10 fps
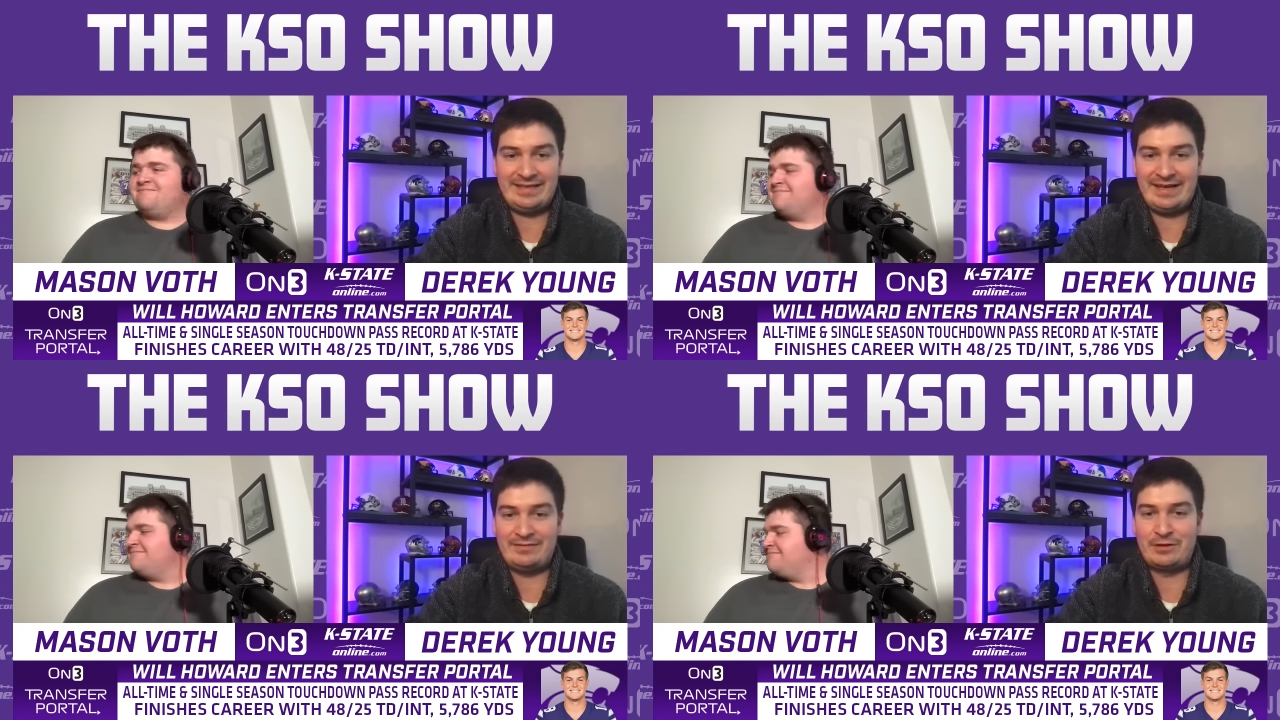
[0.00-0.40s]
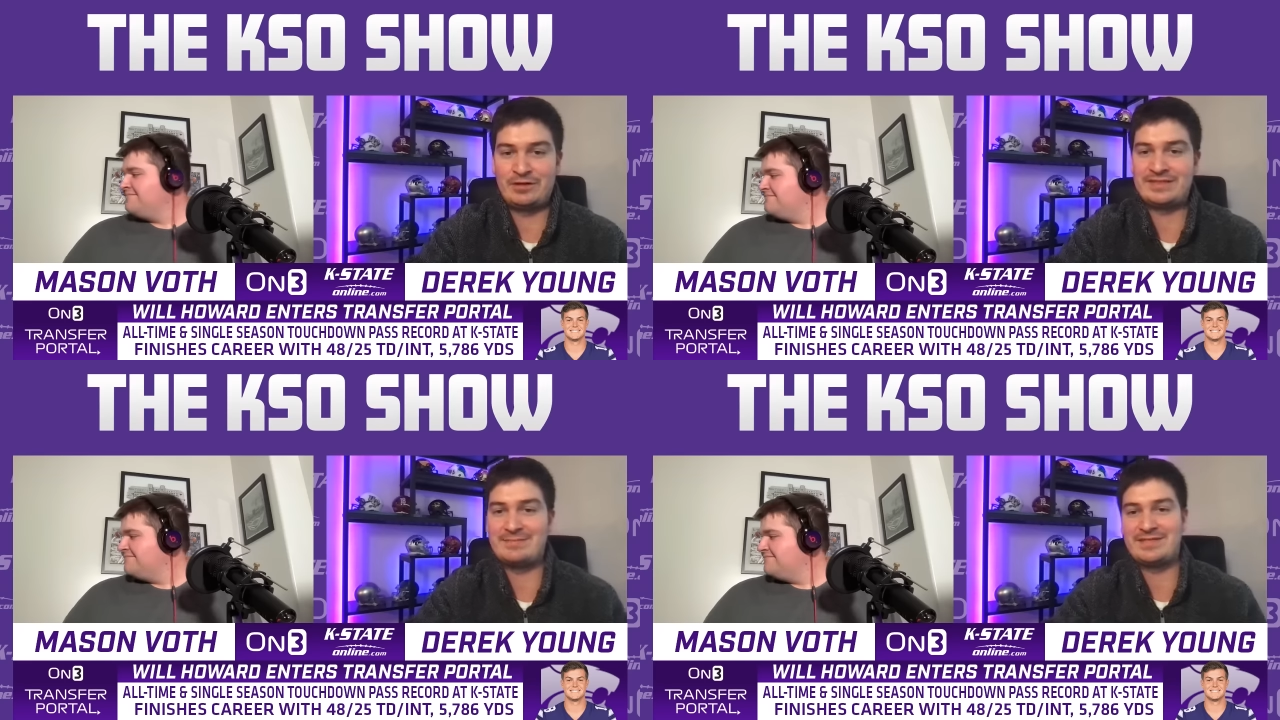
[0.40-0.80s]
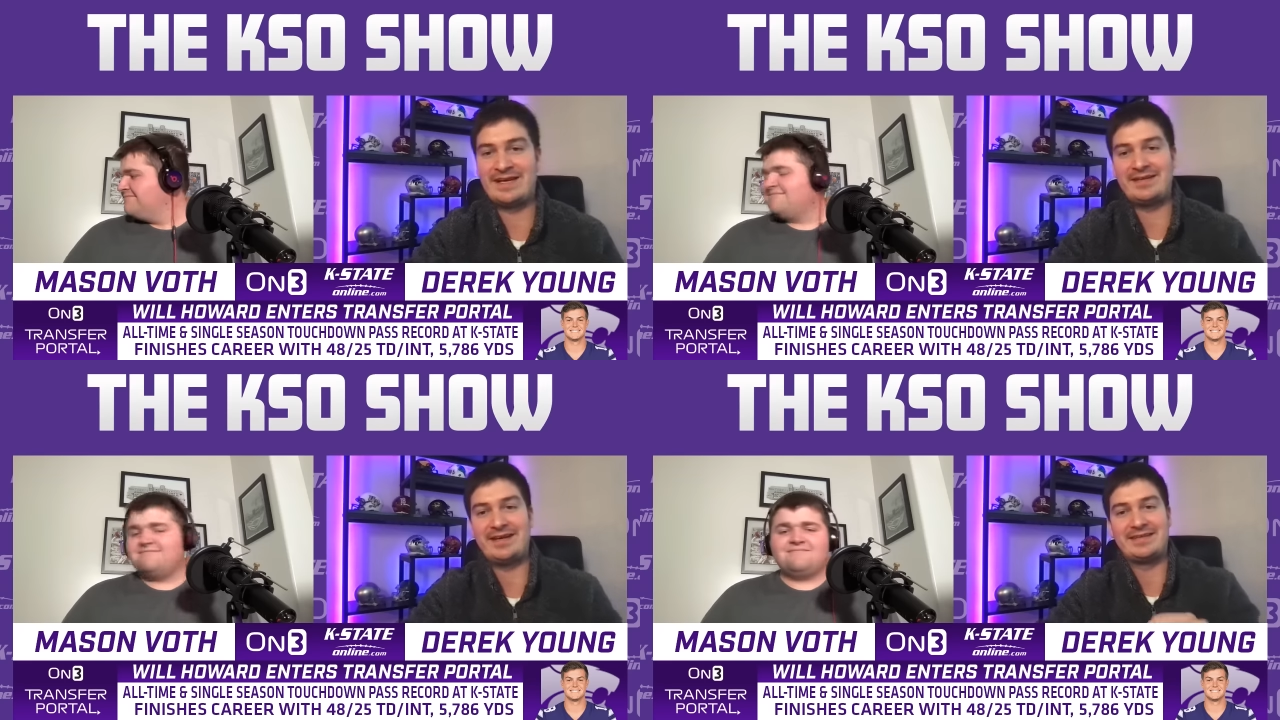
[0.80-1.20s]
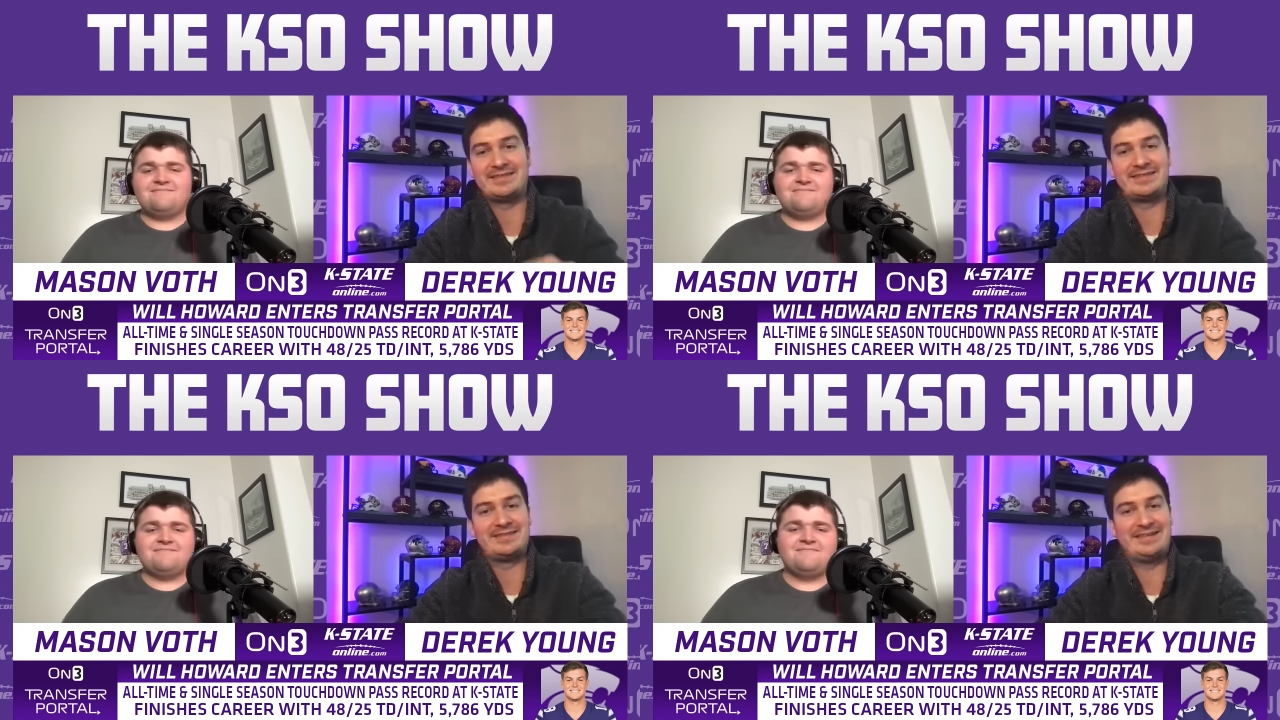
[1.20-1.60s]
Speaker 1: I have a hard time saying
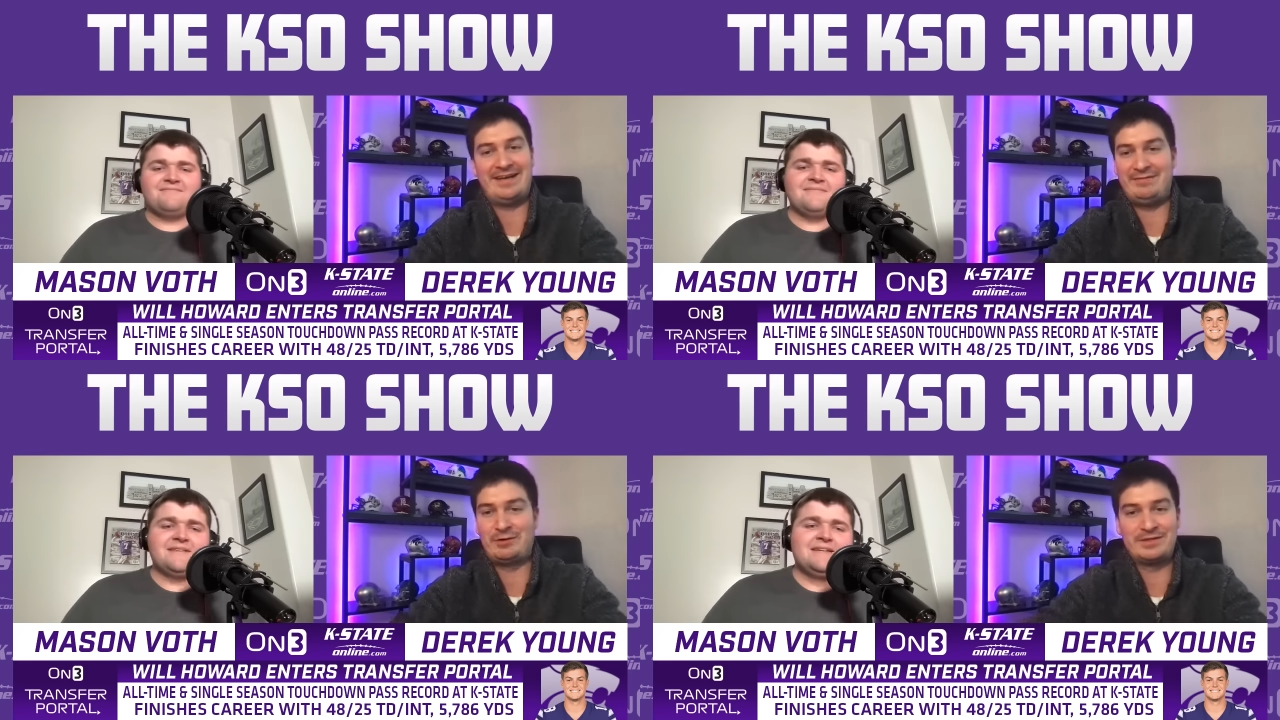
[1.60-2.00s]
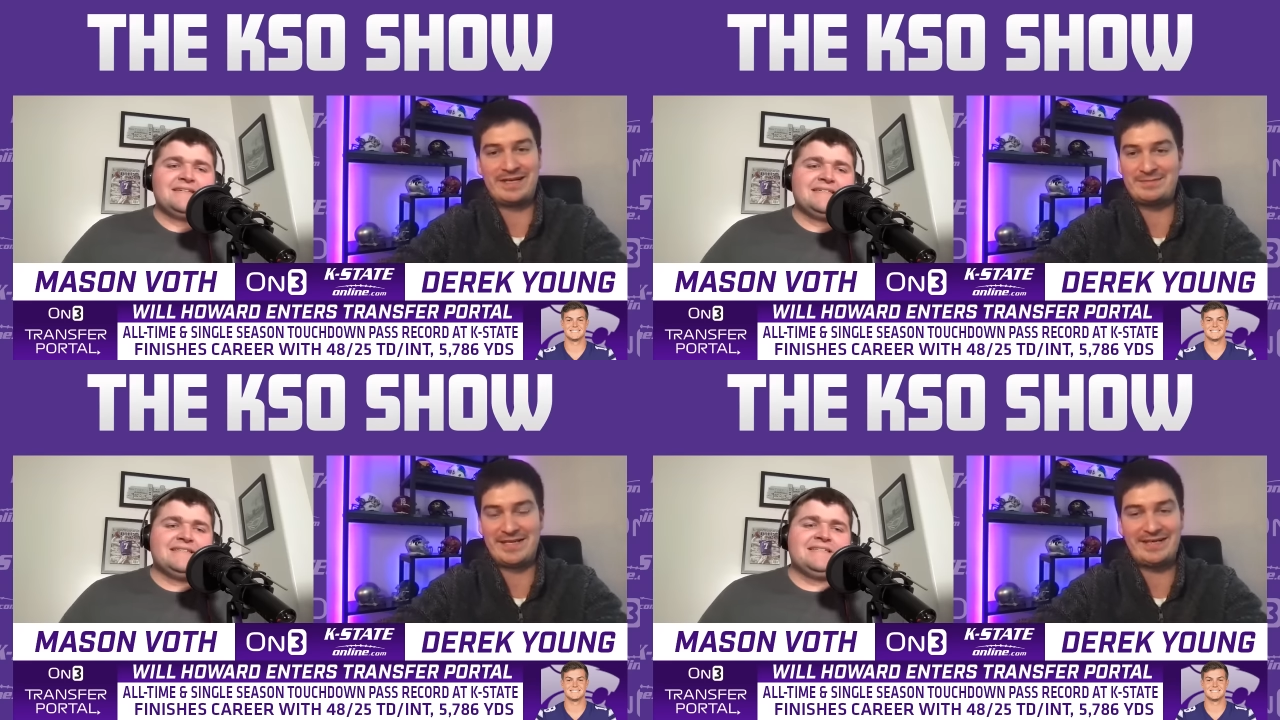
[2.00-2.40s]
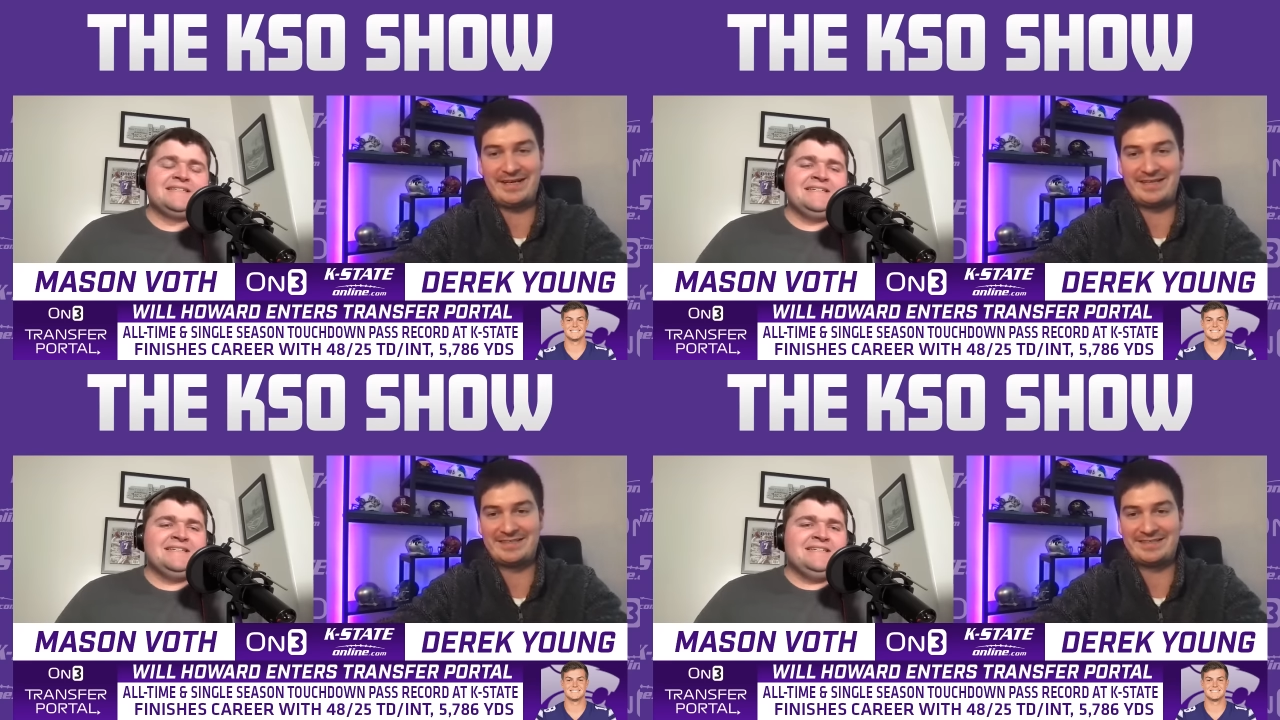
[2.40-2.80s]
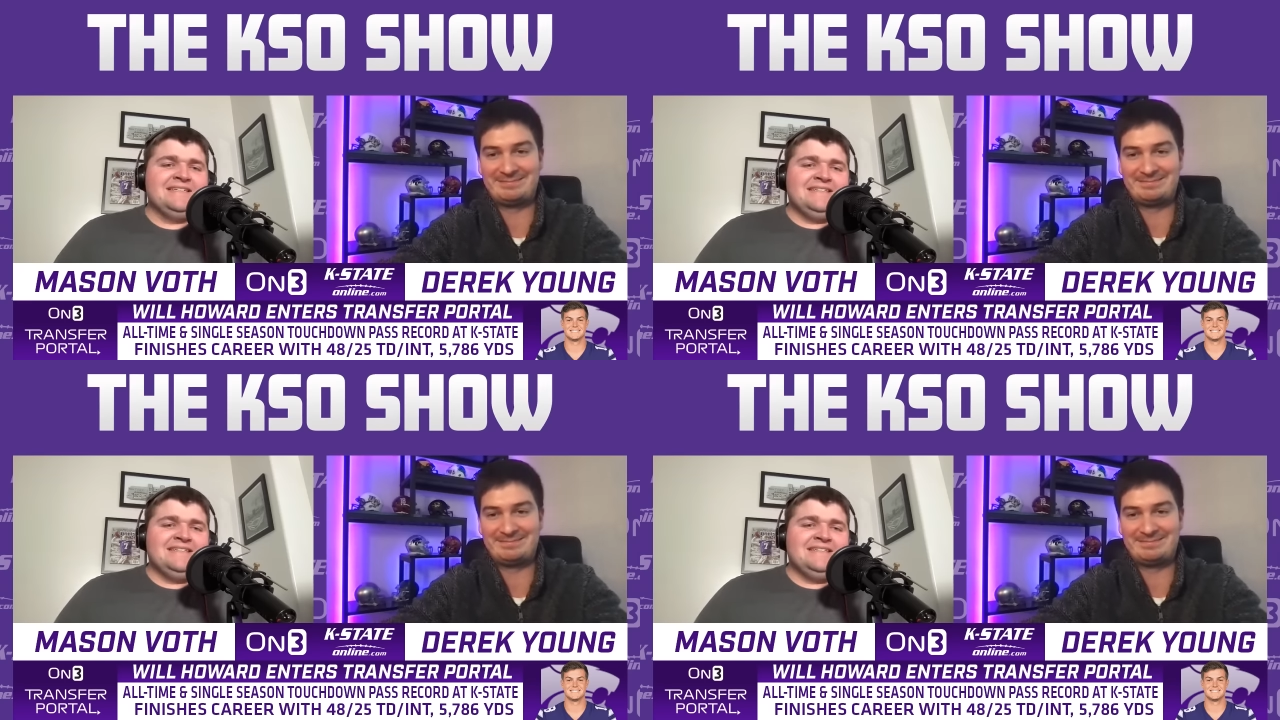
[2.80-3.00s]
yes. I have a hard time saying yes.